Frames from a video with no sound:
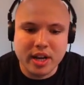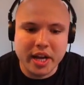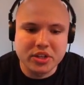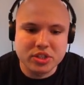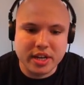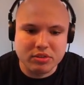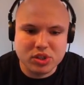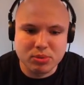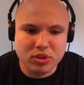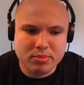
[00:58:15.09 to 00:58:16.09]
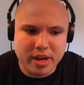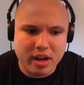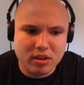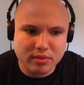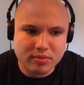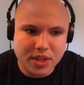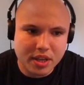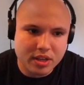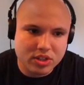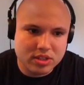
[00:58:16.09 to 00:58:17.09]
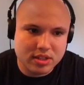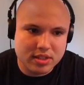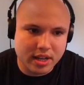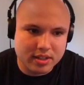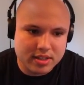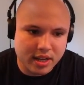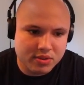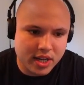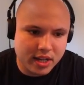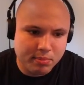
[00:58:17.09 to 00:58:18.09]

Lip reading: I just now smooth them out just to stay on the safe side.